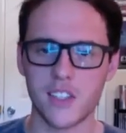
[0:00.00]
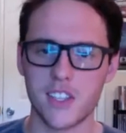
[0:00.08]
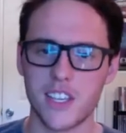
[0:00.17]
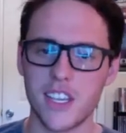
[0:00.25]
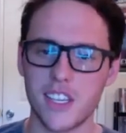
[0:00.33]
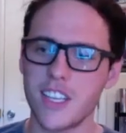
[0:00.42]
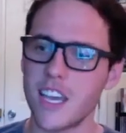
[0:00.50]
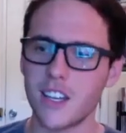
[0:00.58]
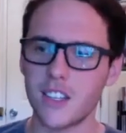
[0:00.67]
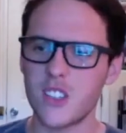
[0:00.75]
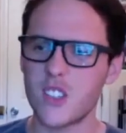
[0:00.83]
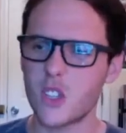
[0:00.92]
because he can take
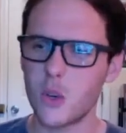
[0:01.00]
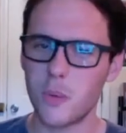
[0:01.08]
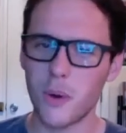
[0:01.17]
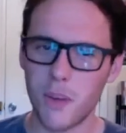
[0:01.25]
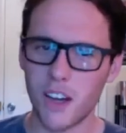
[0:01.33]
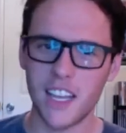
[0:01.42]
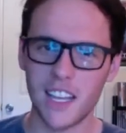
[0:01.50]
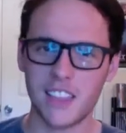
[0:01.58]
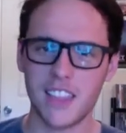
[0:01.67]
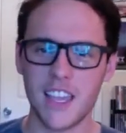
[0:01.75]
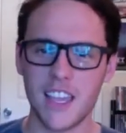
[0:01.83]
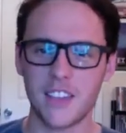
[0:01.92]
a super mundane
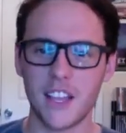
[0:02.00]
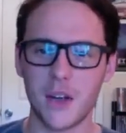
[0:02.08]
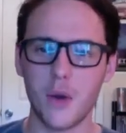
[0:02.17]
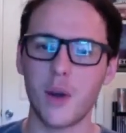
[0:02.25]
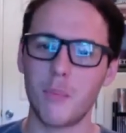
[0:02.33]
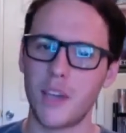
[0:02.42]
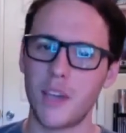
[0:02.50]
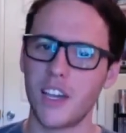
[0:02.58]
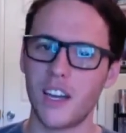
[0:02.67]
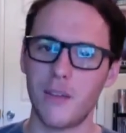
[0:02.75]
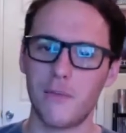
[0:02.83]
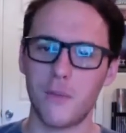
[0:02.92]
thing like going and picking
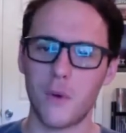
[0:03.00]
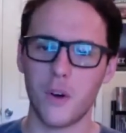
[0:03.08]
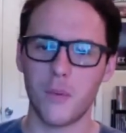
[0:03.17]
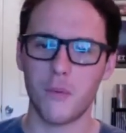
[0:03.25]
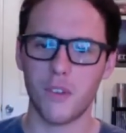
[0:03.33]
up 4